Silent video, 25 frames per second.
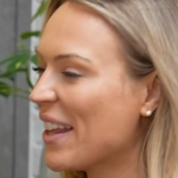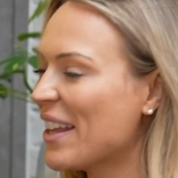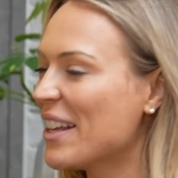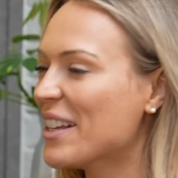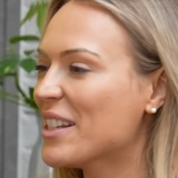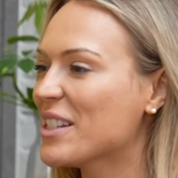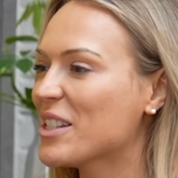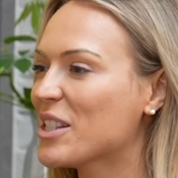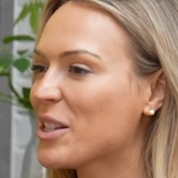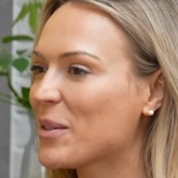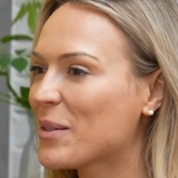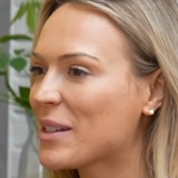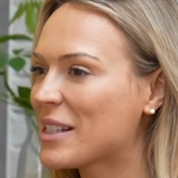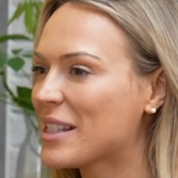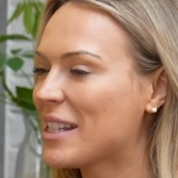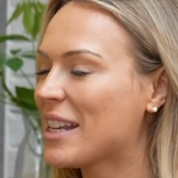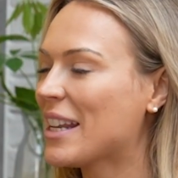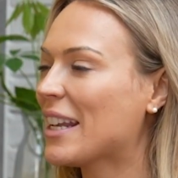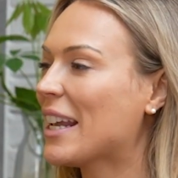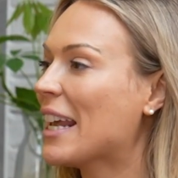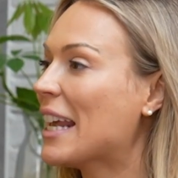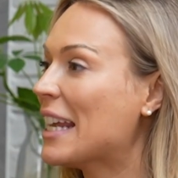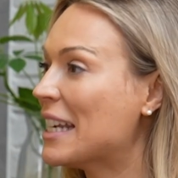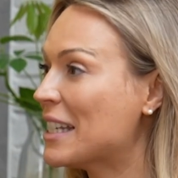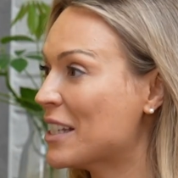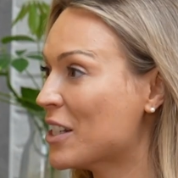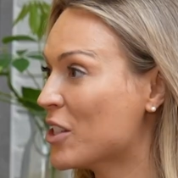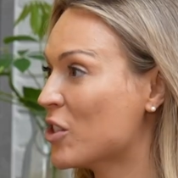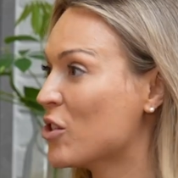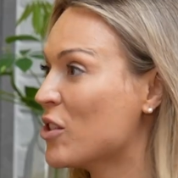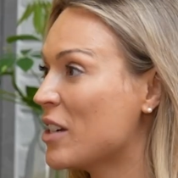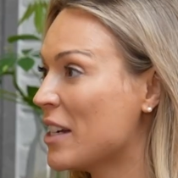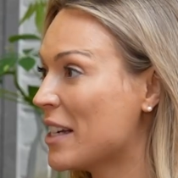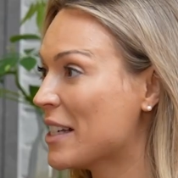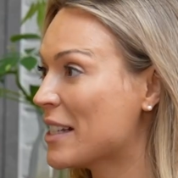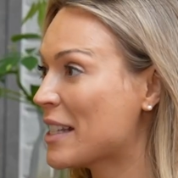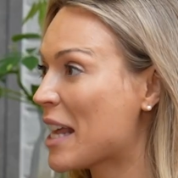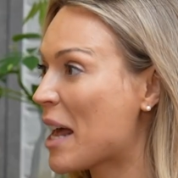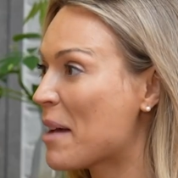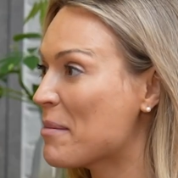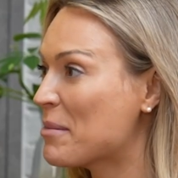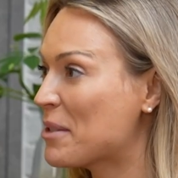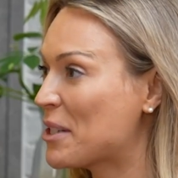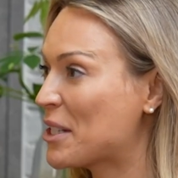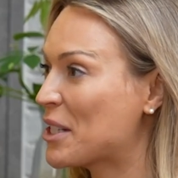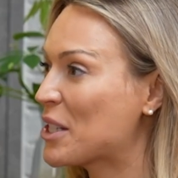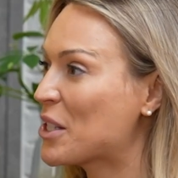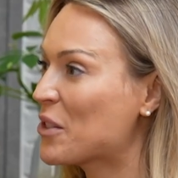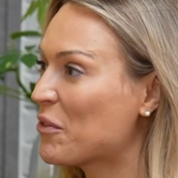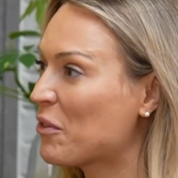So we're seeing industry
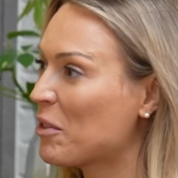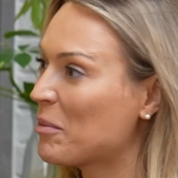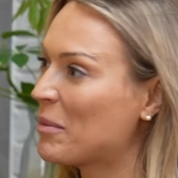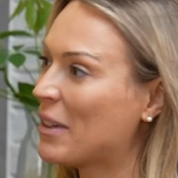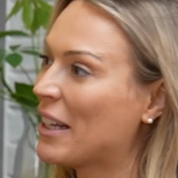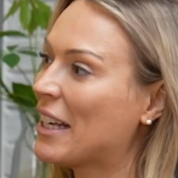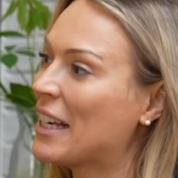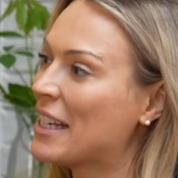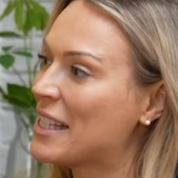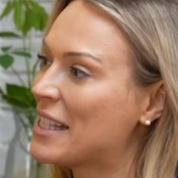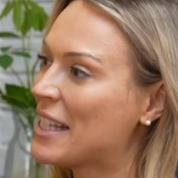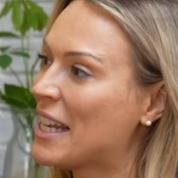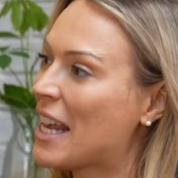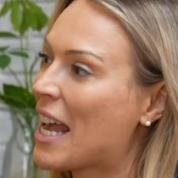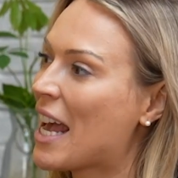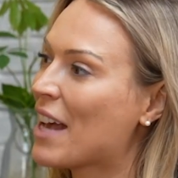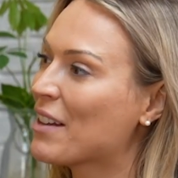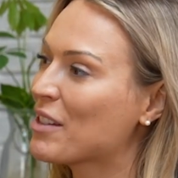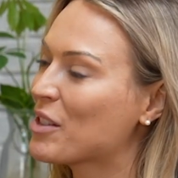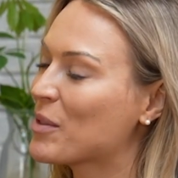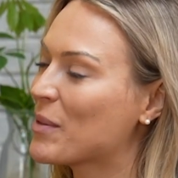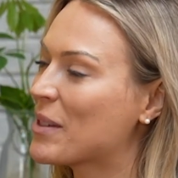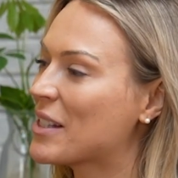acceptance from the ETS.